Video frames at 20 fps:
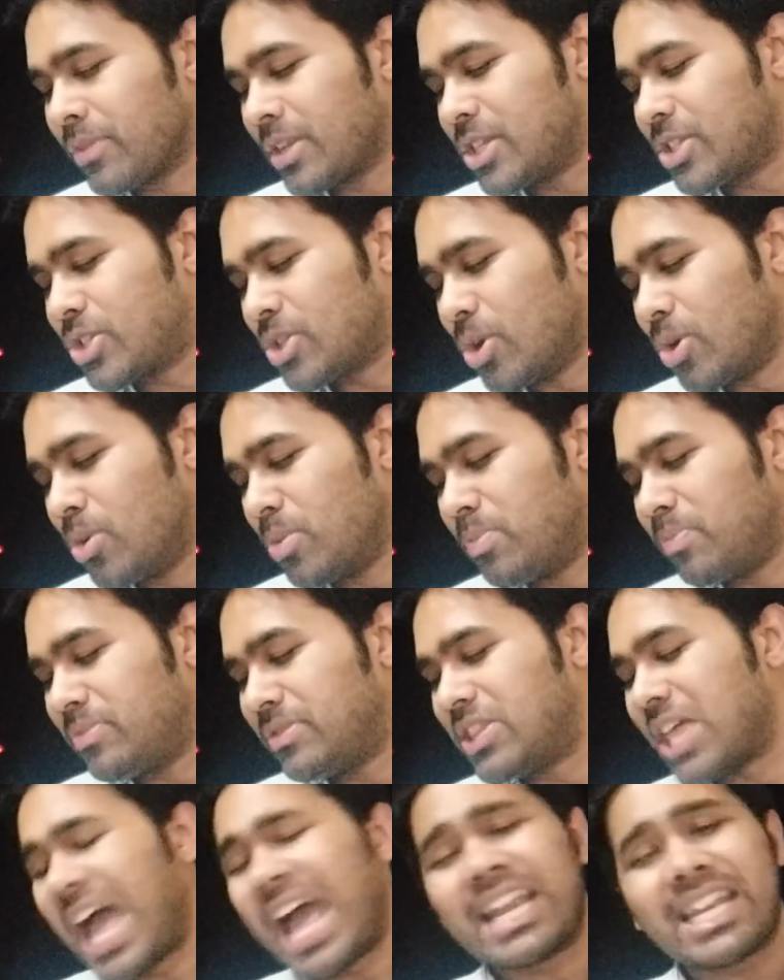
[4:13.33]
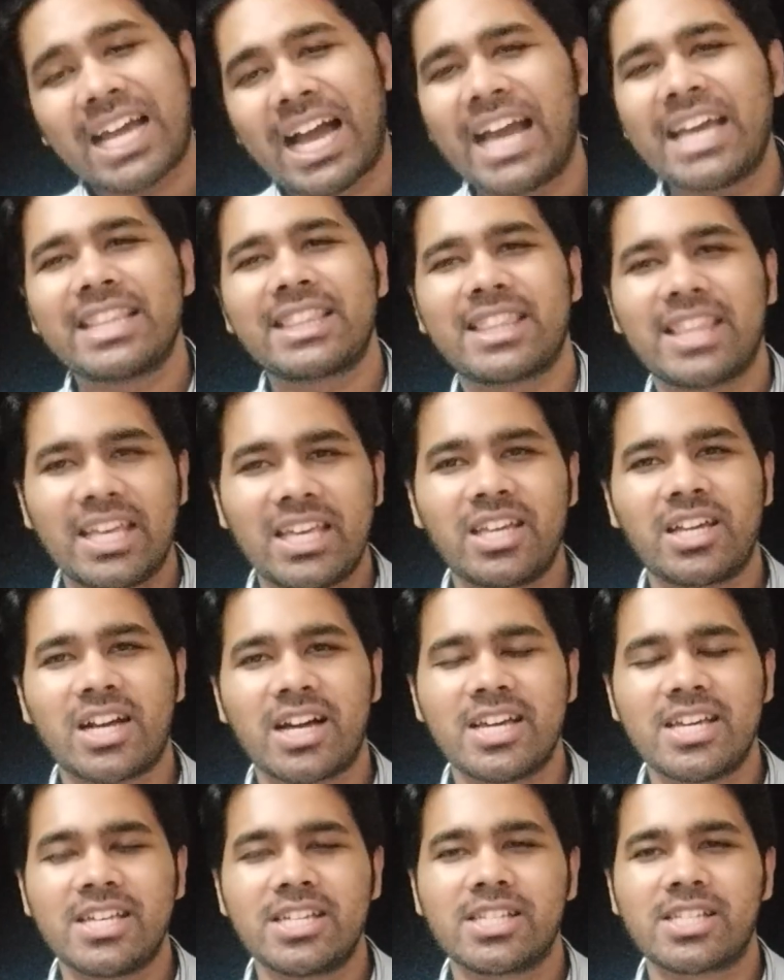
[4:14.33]
So that, I think,
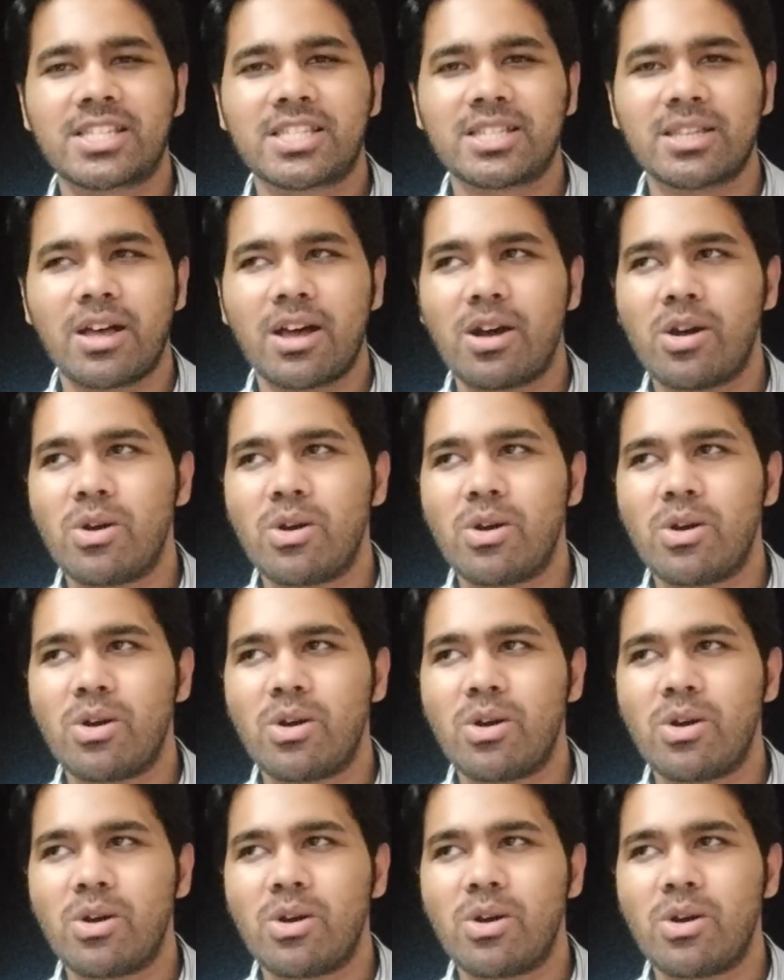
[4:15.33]
is